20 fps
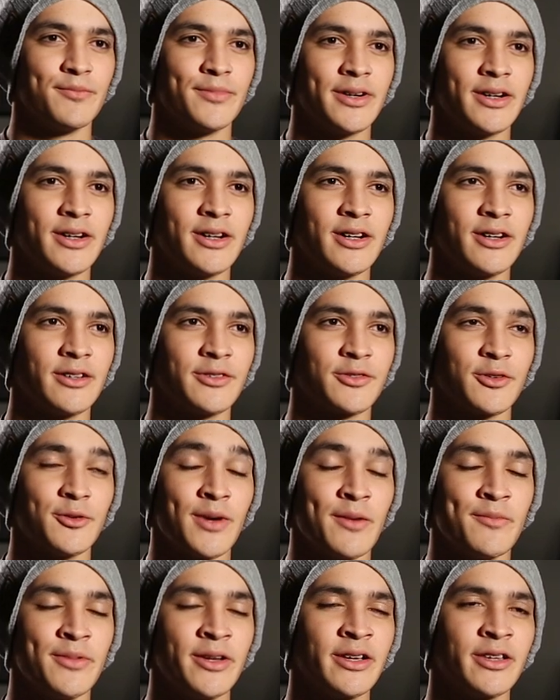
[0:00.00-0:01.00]
But
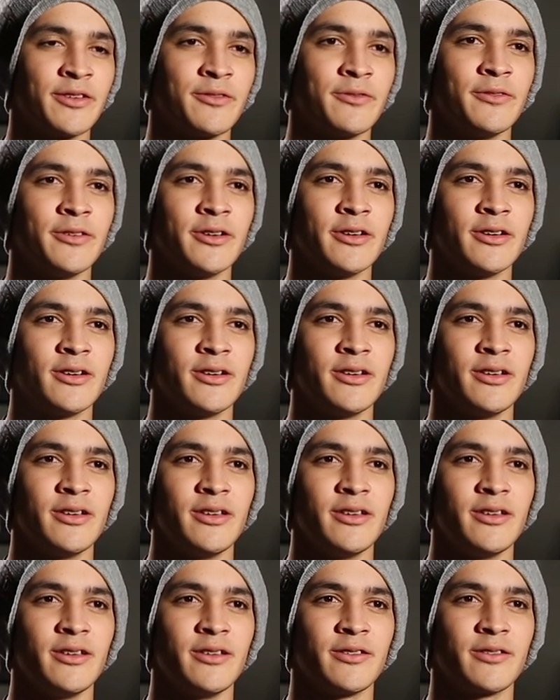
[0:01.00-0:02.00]
so my biggest fear
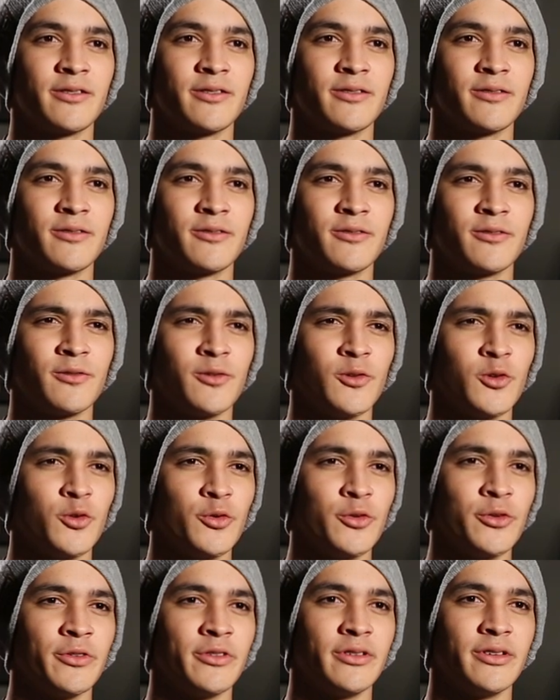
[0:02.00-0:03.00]
is to
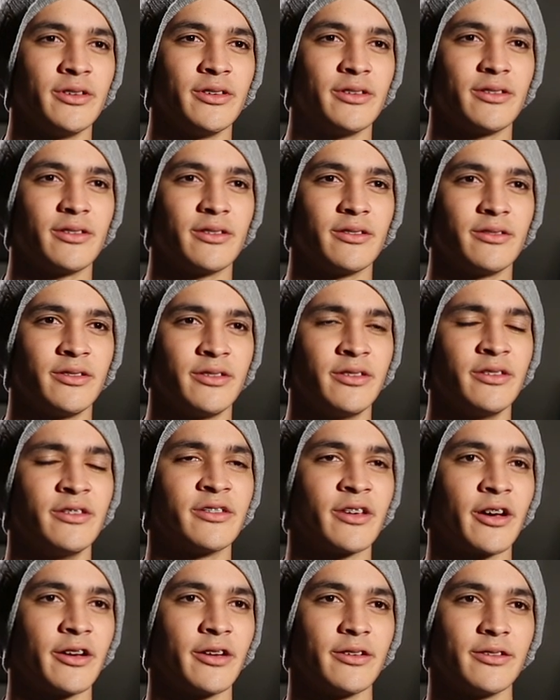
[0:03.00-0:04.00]
lose this, this
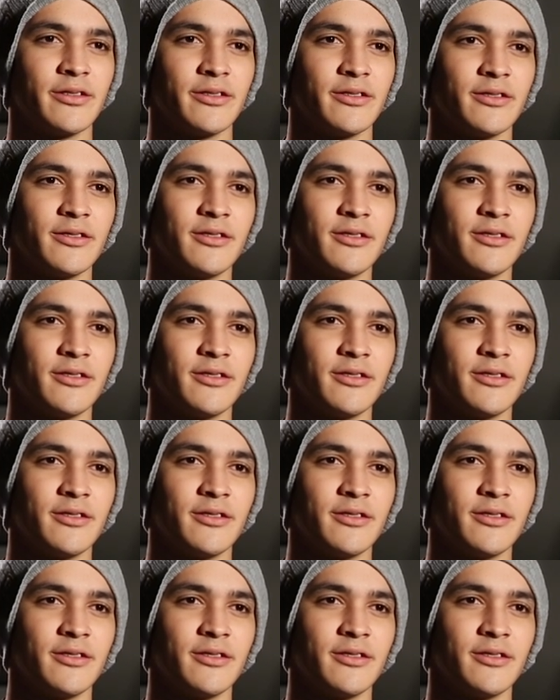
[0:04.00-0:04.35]
desire.